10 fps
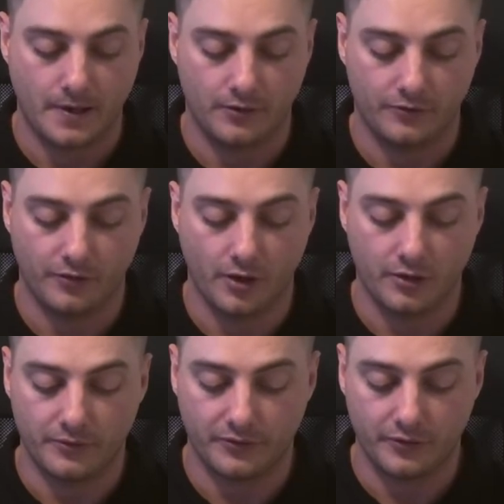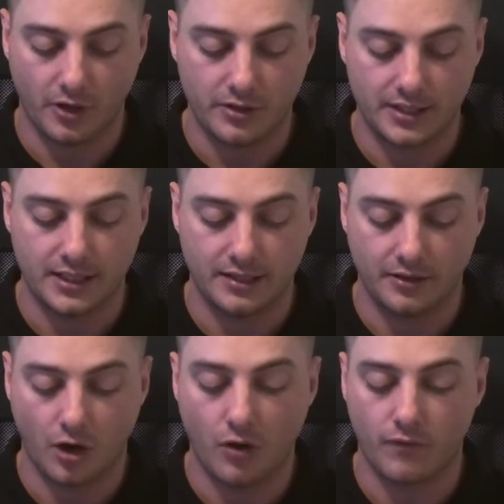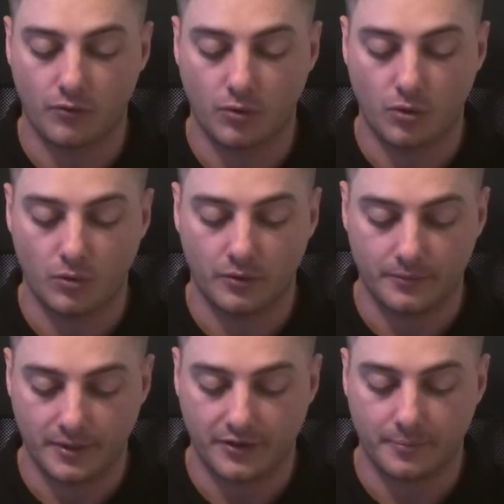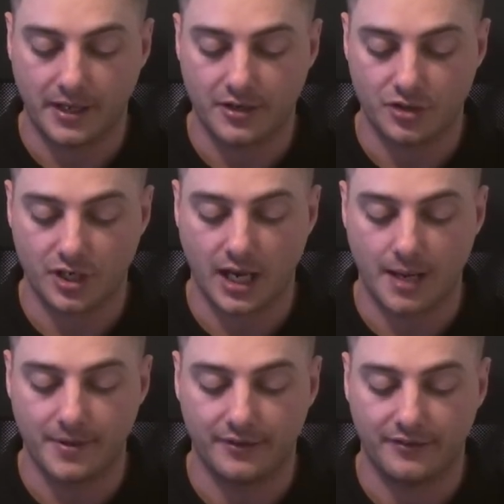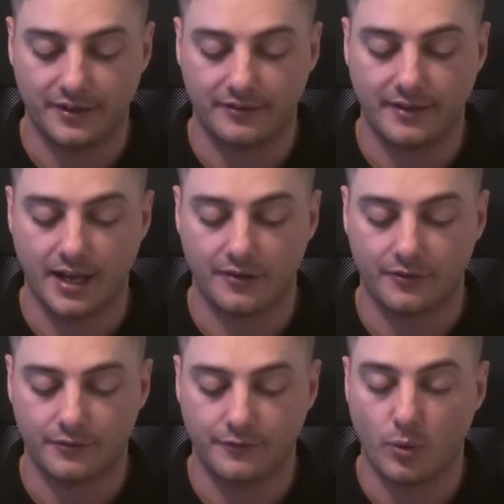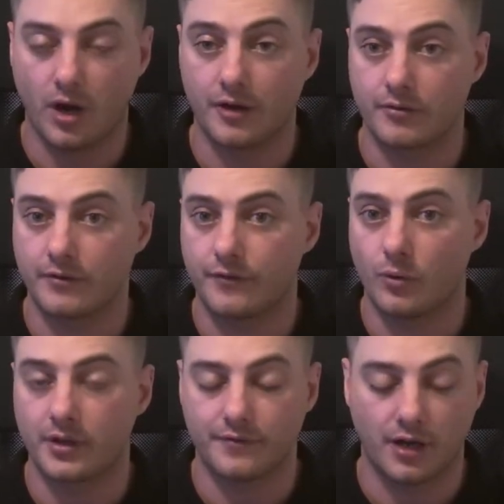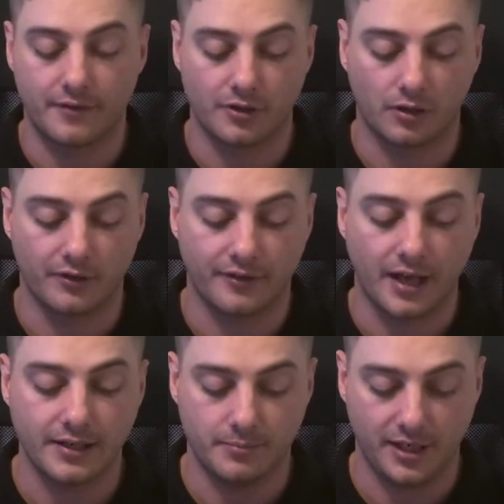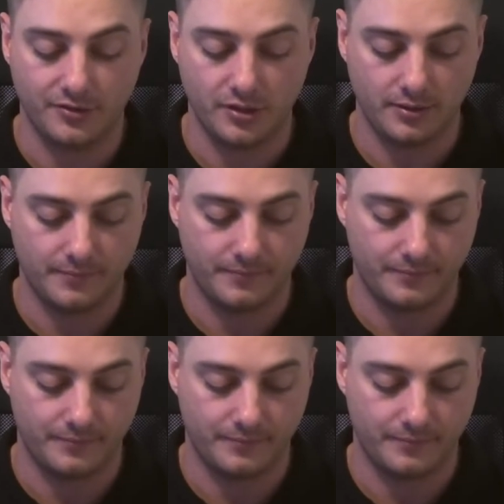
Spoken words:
So it's noting here that overall expenditure came in $6,445 under budget.